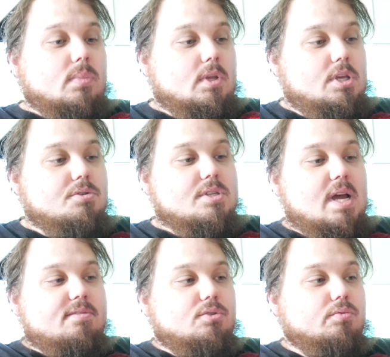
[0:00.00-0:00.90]
You just
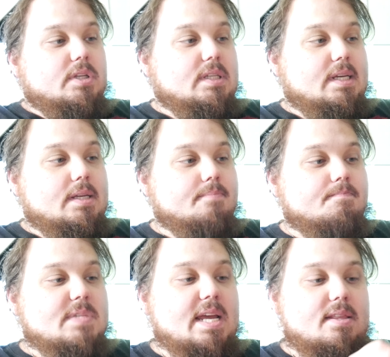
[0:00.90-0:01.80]
have to really
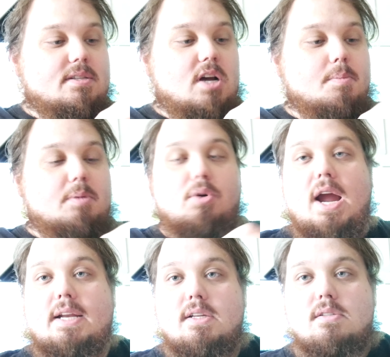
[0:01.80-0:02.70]
take the time and
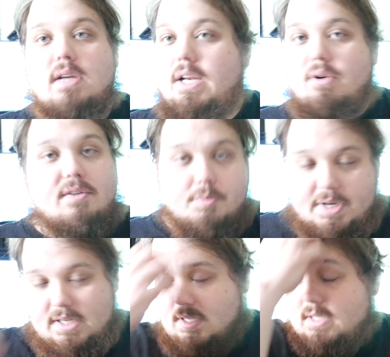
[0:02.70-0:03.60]
practice. I know
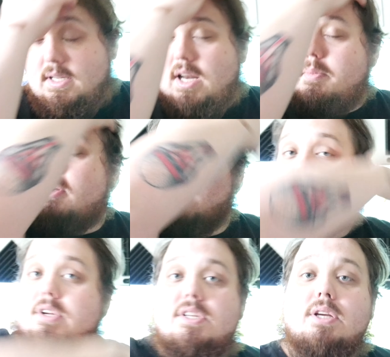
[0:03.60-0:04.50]
everybody says that about
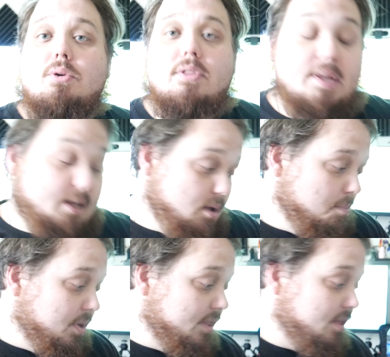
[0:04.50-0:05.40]
every single thing,
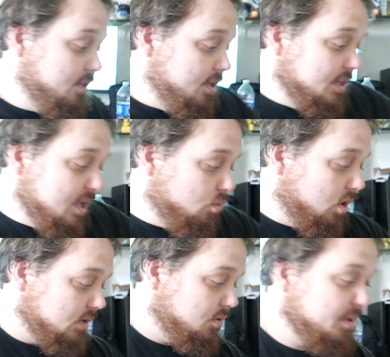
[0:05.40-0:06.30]
but the thing that
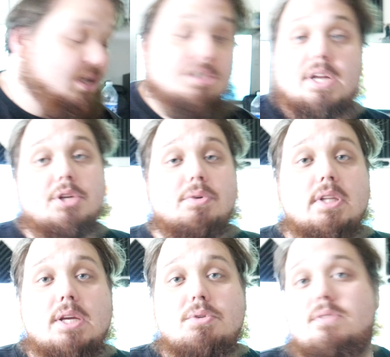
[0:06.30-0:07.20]
worked for me
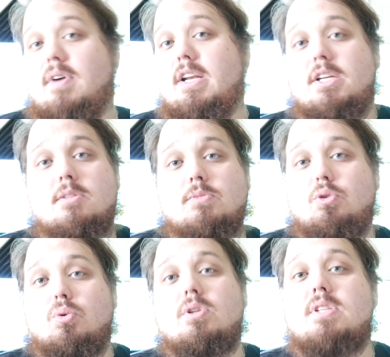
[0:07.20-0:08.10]
genuinely was finding some
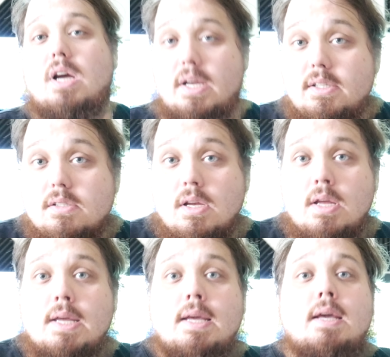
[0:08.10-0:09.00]
cool designs
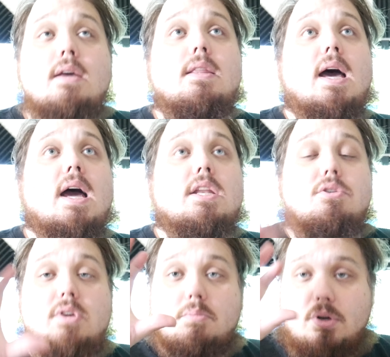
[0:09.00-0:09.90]
that
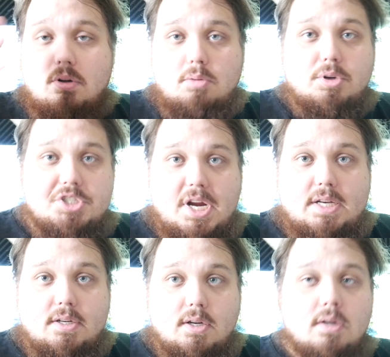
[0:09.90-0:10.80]
you can put on a
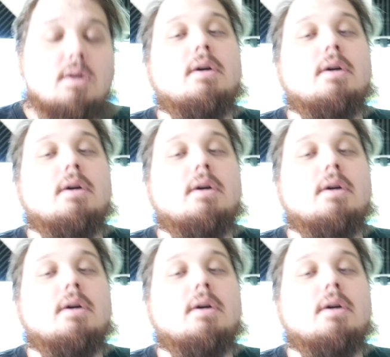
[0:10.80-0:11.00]
projector.